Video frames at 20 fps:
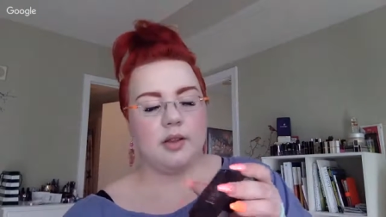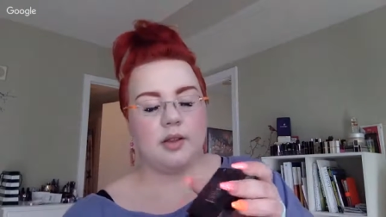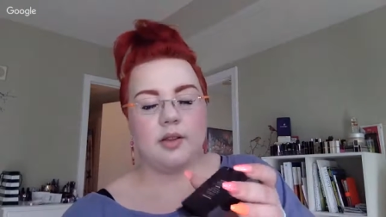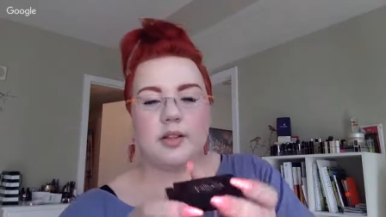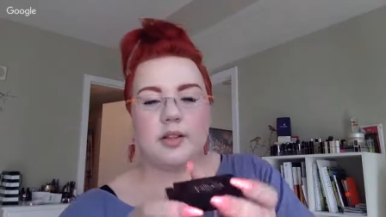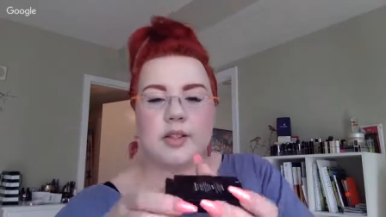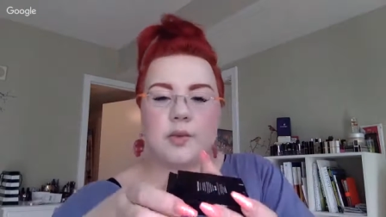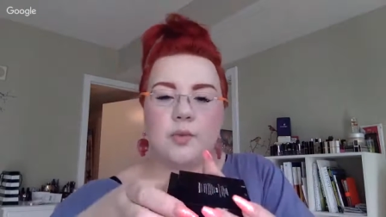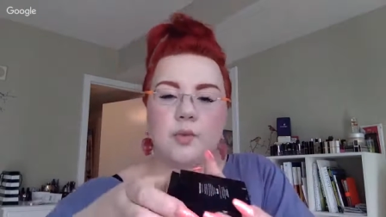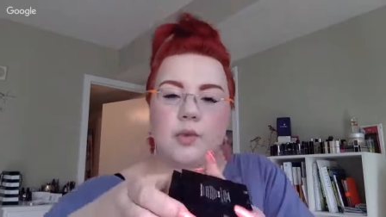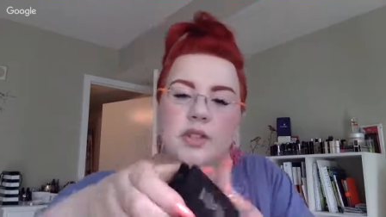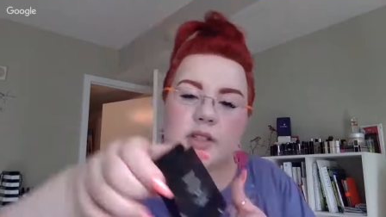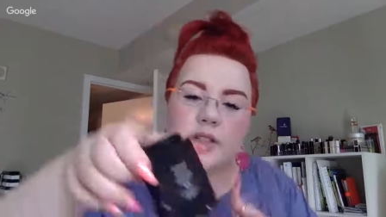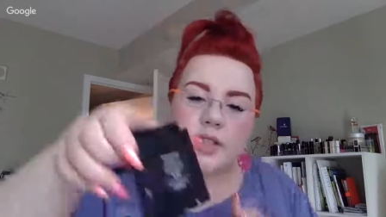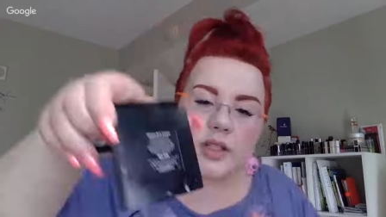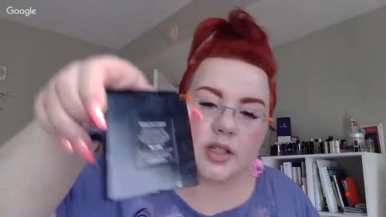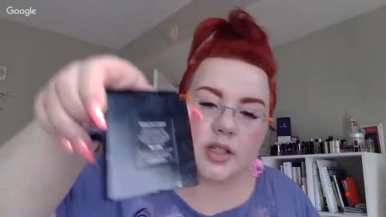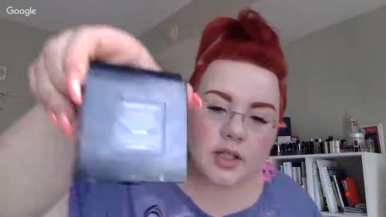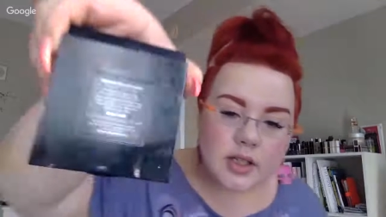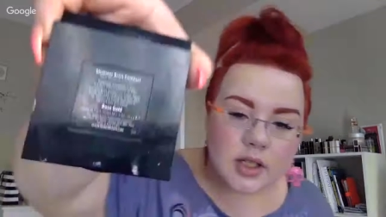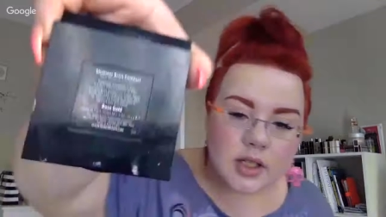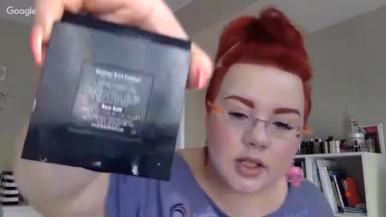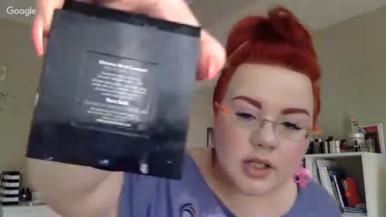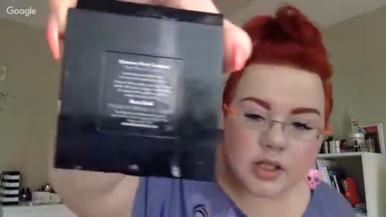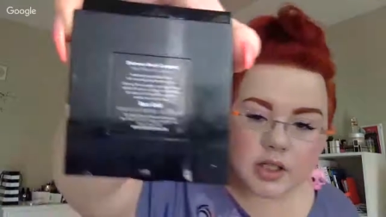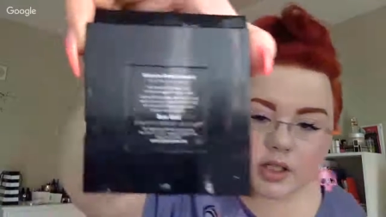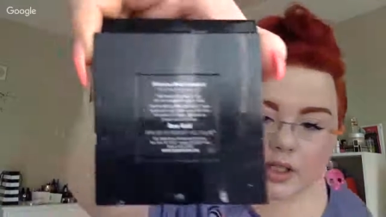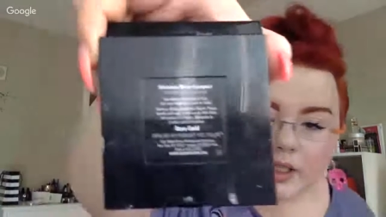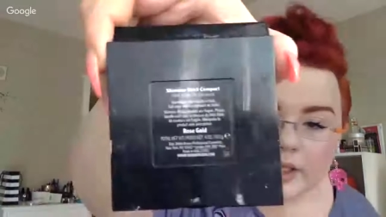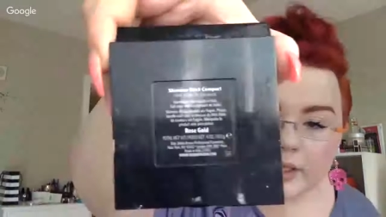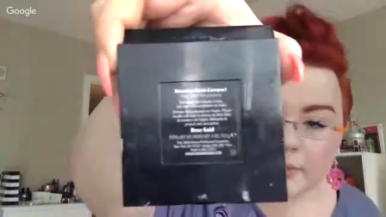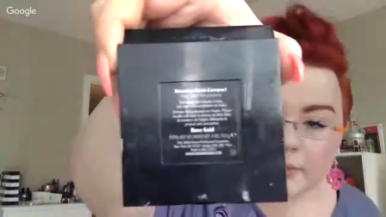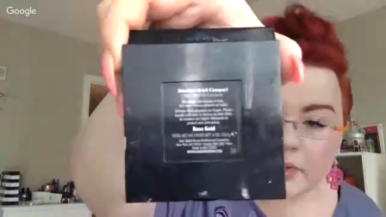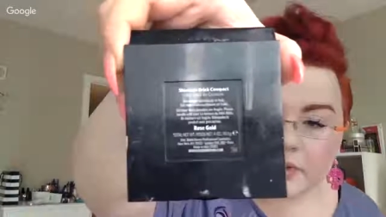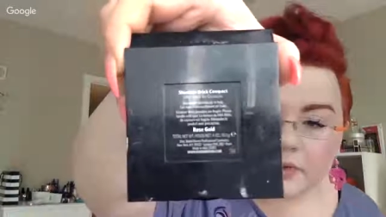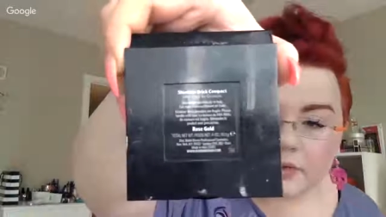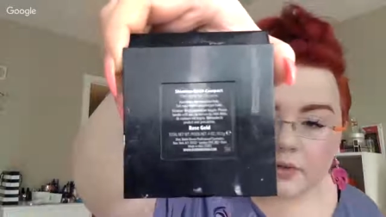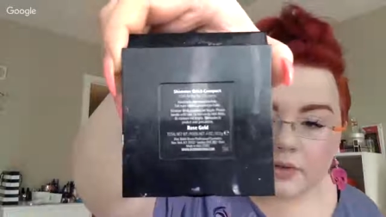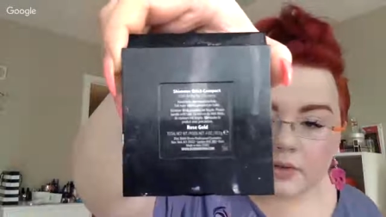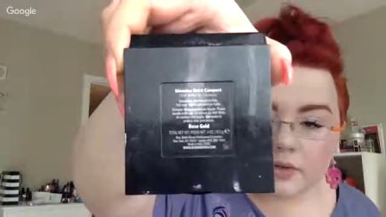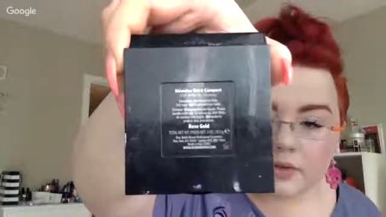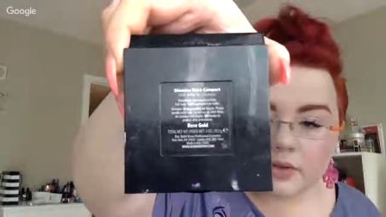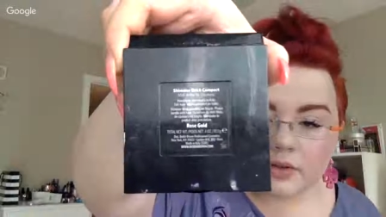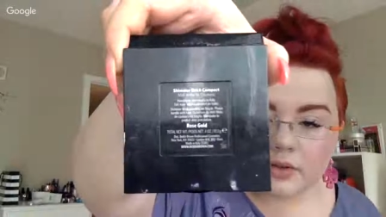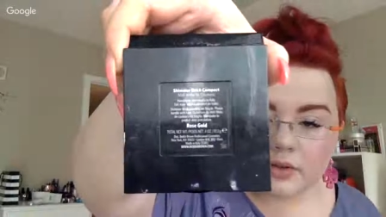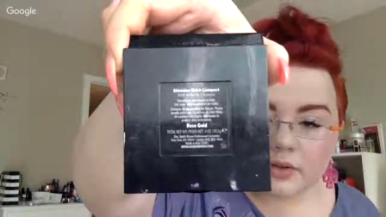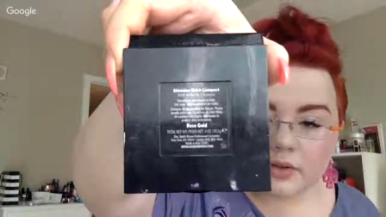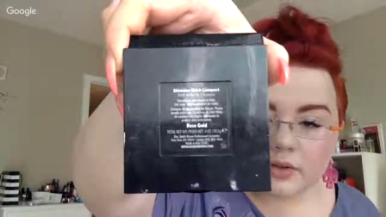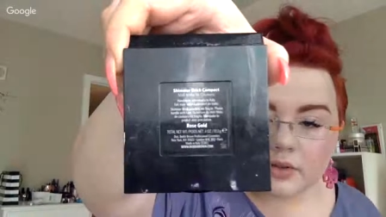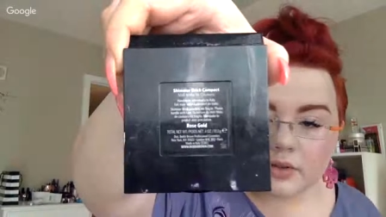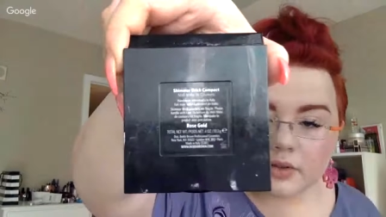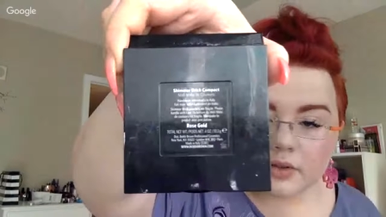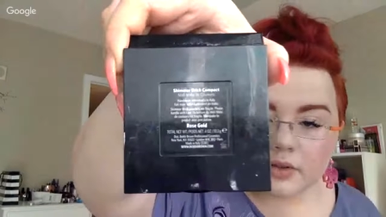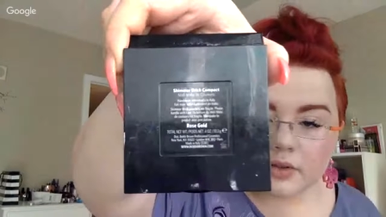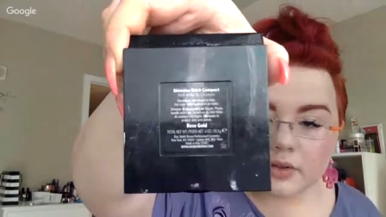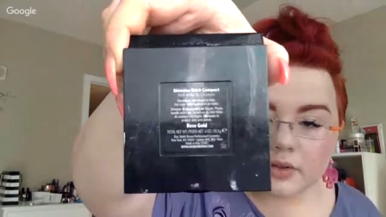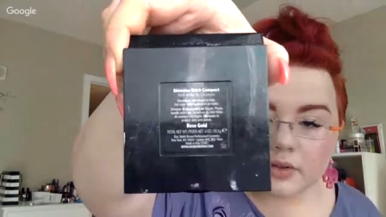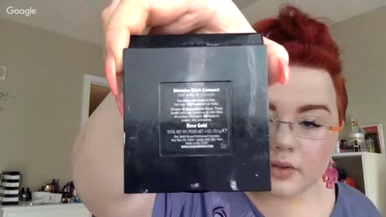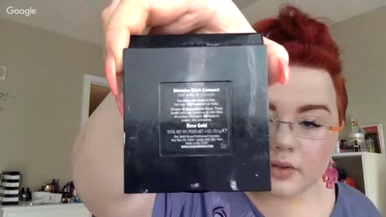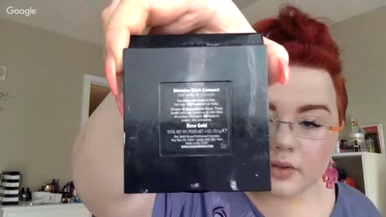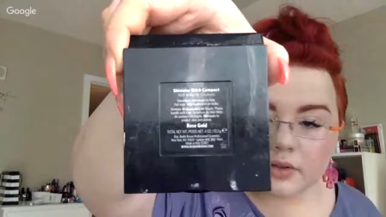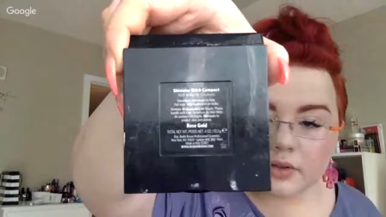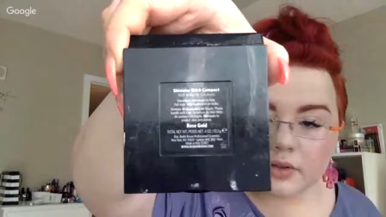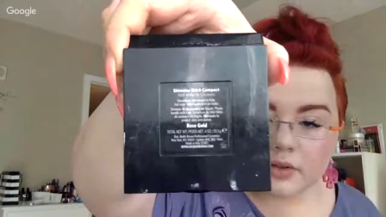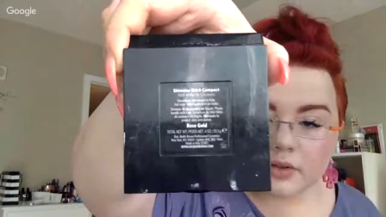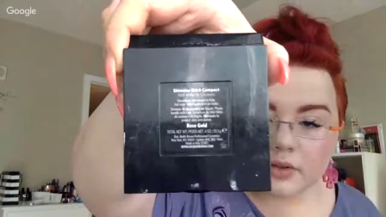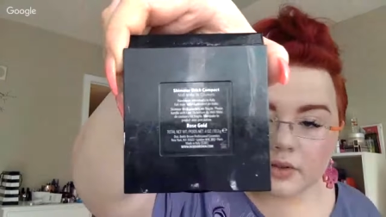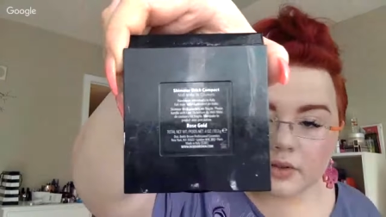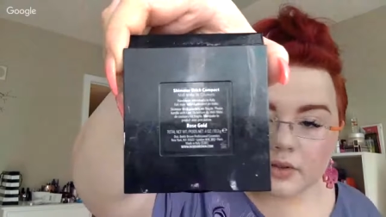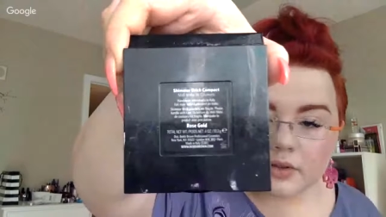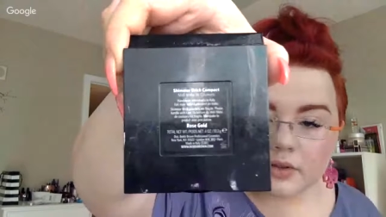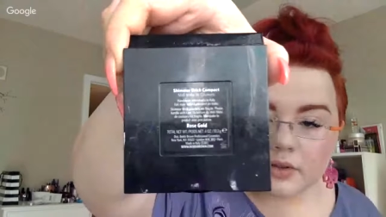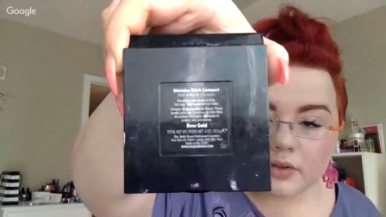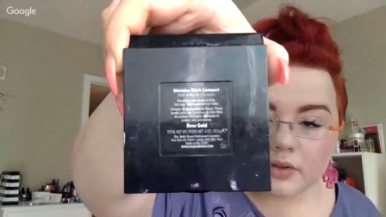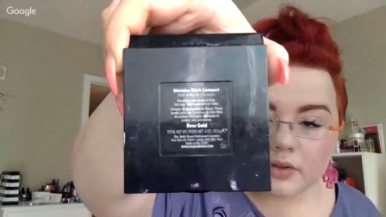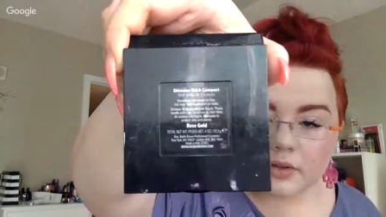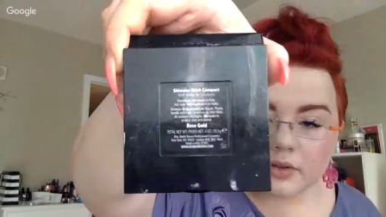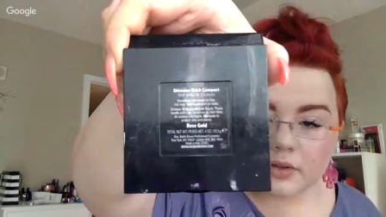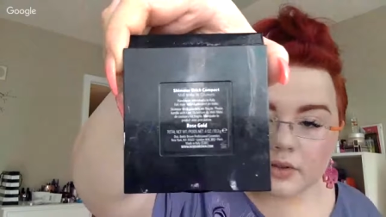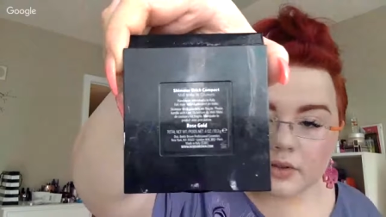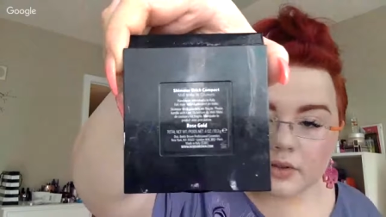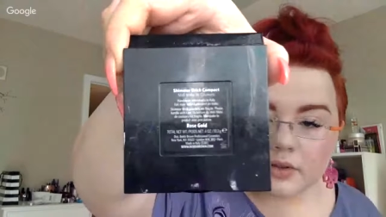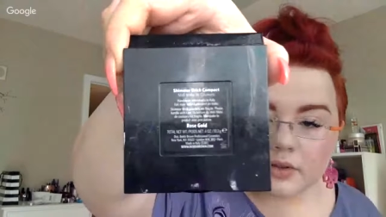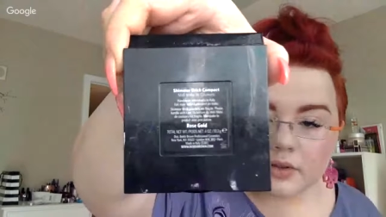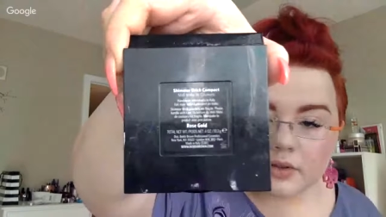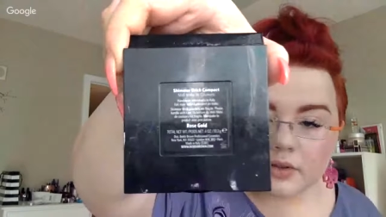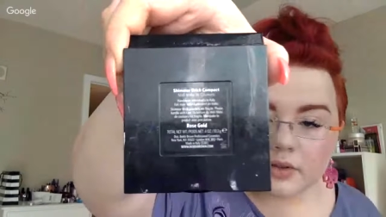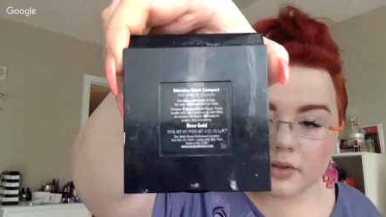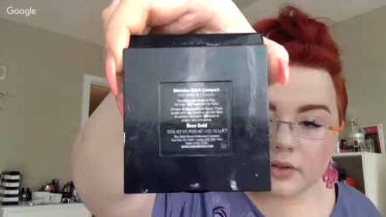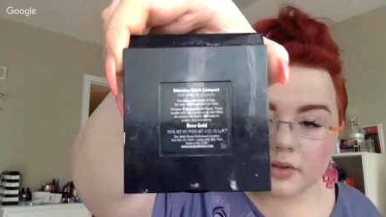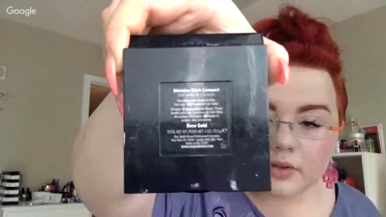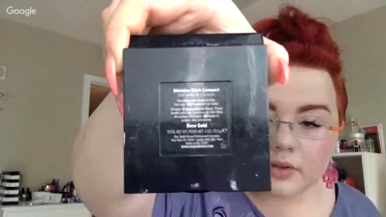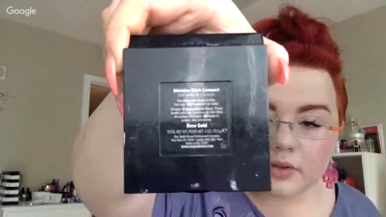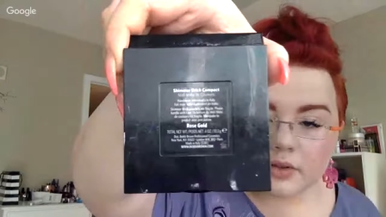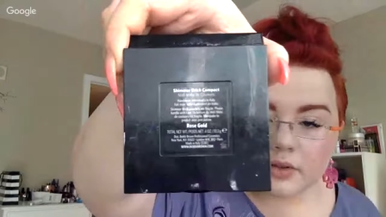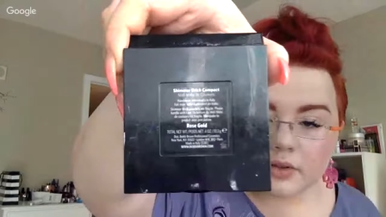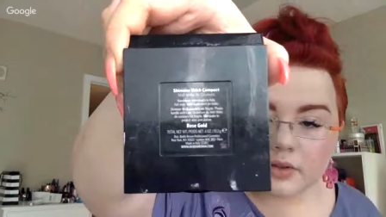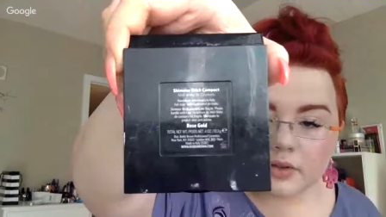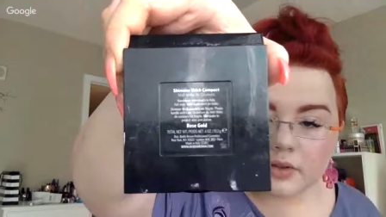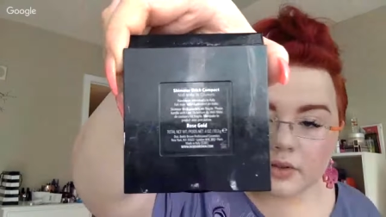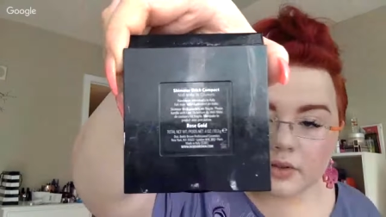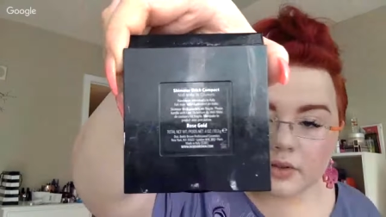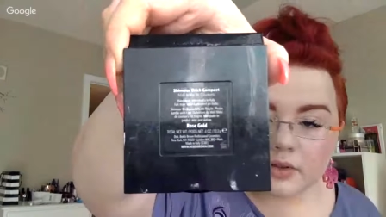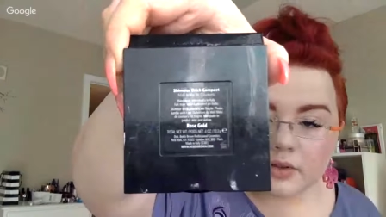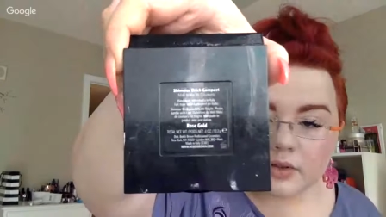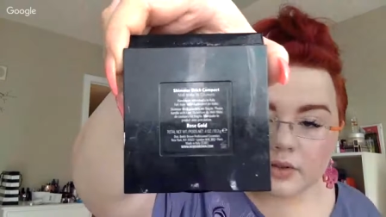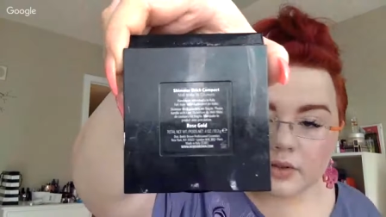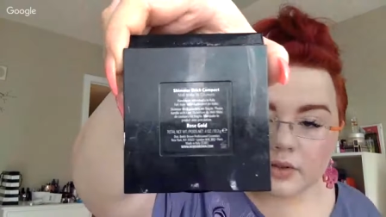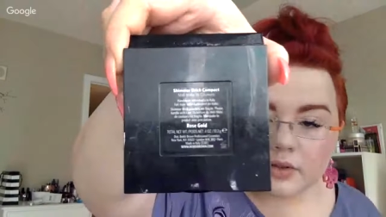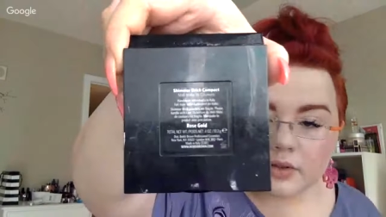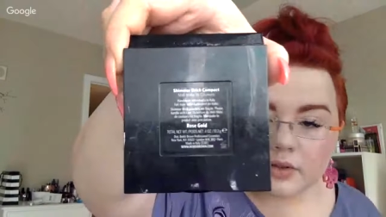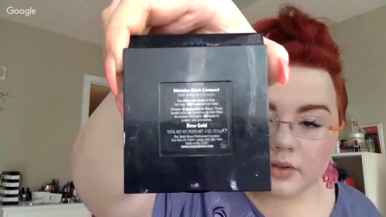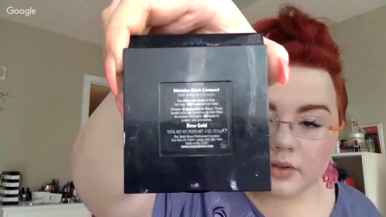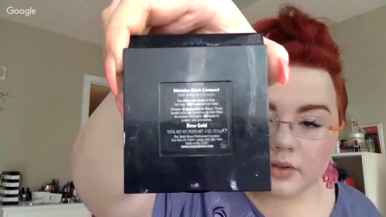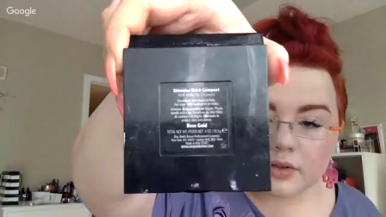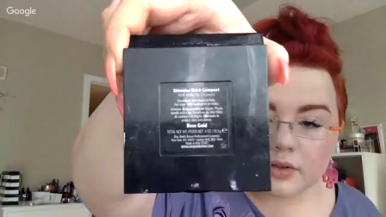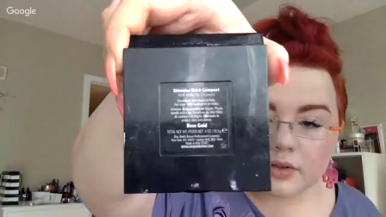Is what's the name. There we go. And I know that my compacts